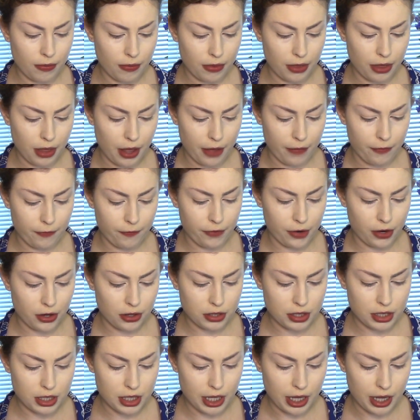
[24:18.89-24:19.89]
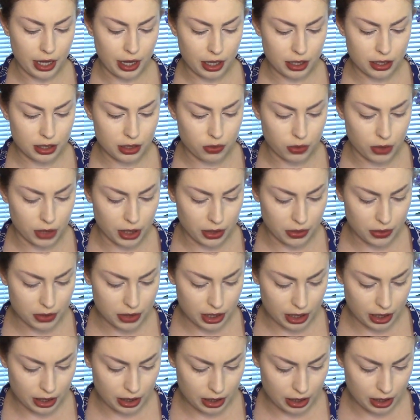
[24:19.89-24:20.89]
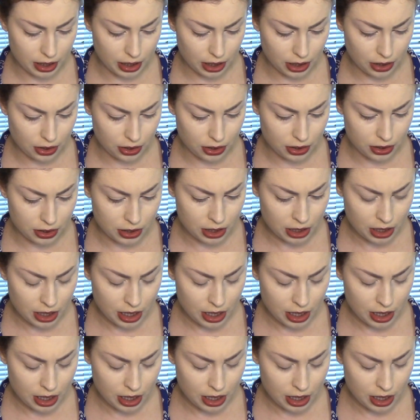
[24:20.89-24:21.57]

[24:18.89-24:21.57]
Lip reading: that first text when they were saying that they could